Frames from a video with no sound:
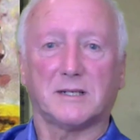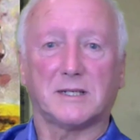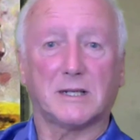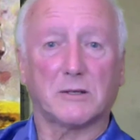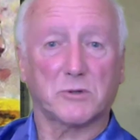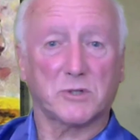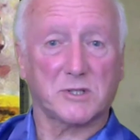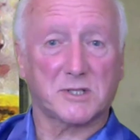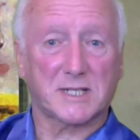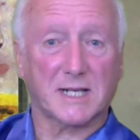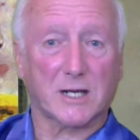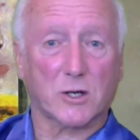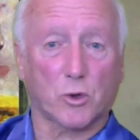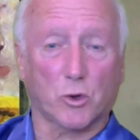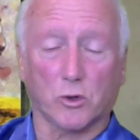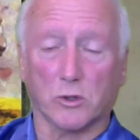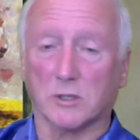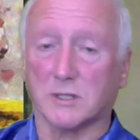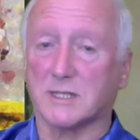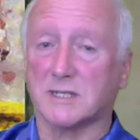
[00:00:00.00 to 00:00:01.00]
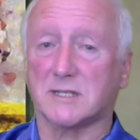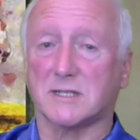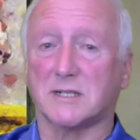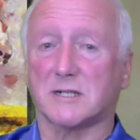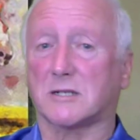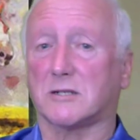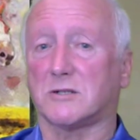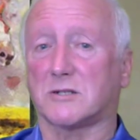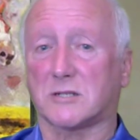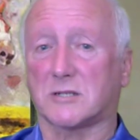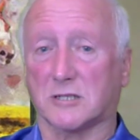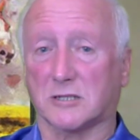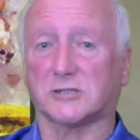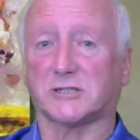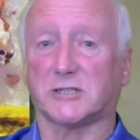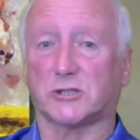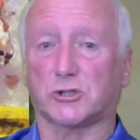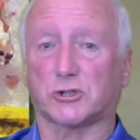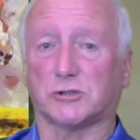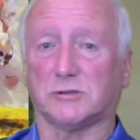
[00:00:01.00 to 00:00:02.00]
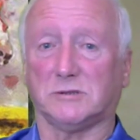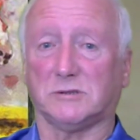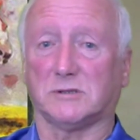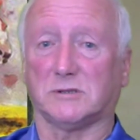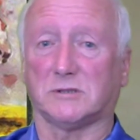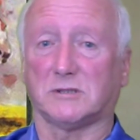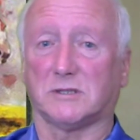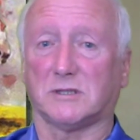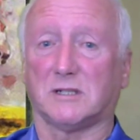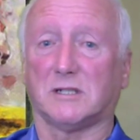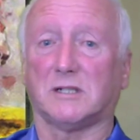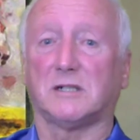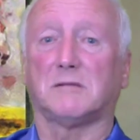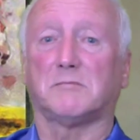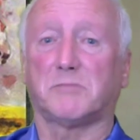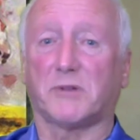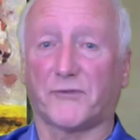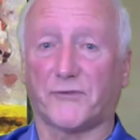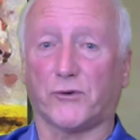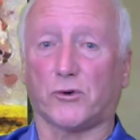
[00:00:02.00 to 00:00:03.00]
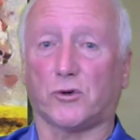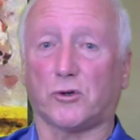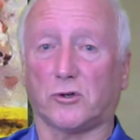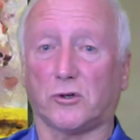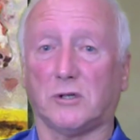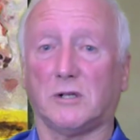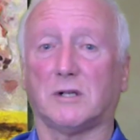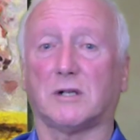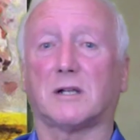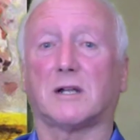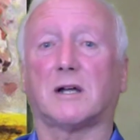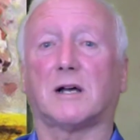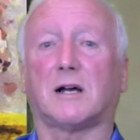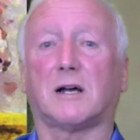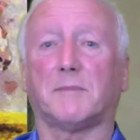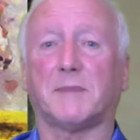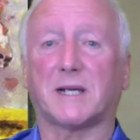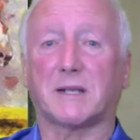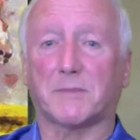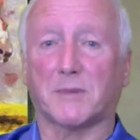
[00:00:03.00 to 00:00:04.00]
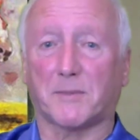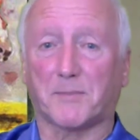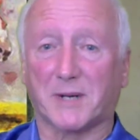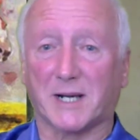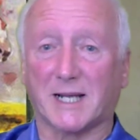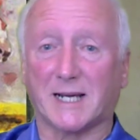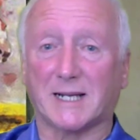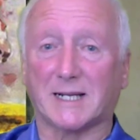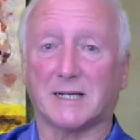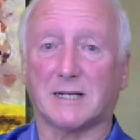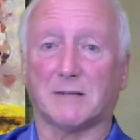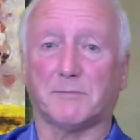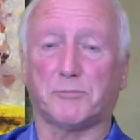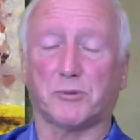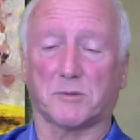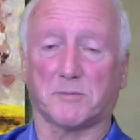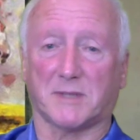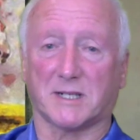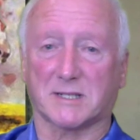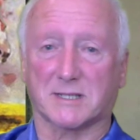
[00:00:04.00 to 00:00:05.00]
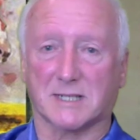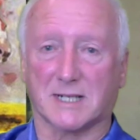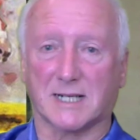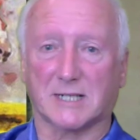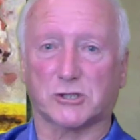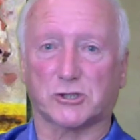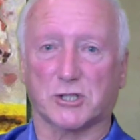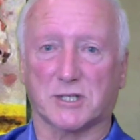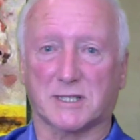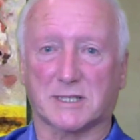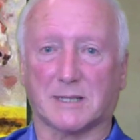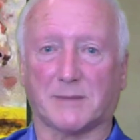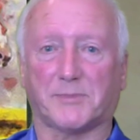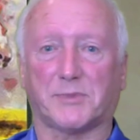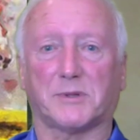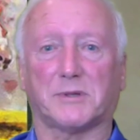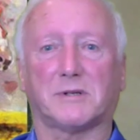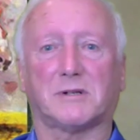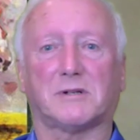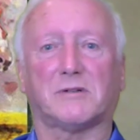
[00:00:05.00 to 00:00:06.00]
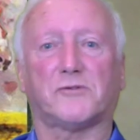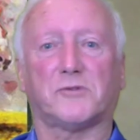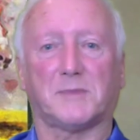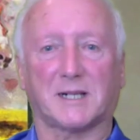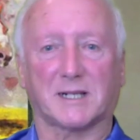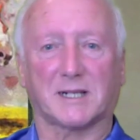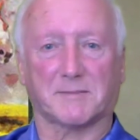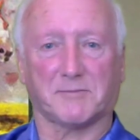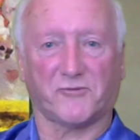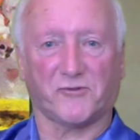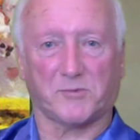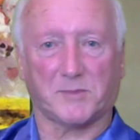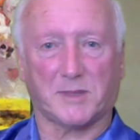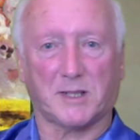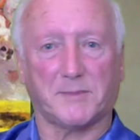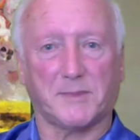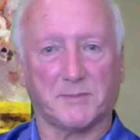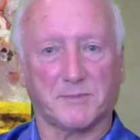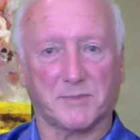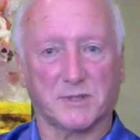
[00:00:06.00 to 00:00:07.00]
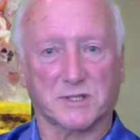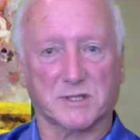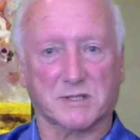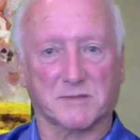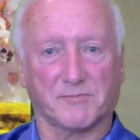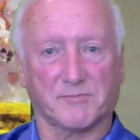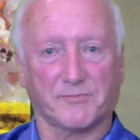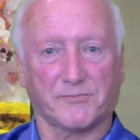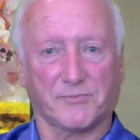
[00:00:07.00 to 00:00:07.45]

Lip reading: Now, you take all this into consideration before I make my plan and put my selections up for my members.